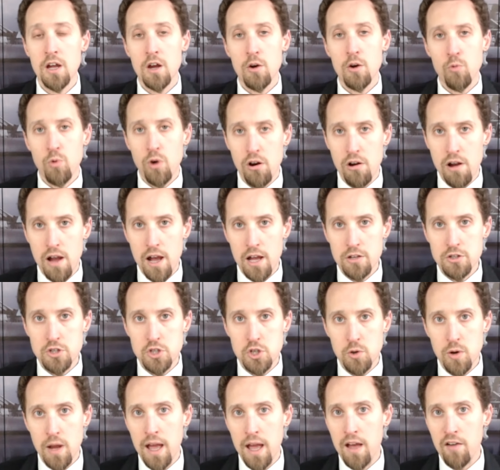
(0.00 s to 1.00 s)
Whereas
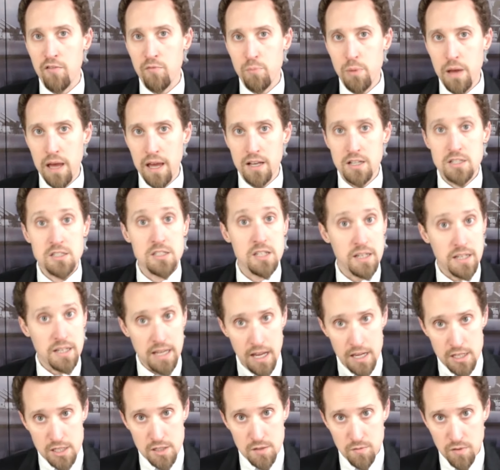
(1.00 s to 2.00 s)
you have banks like
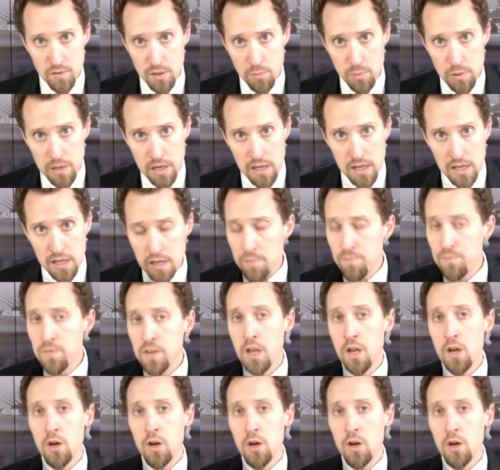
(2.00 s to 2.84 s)
SVB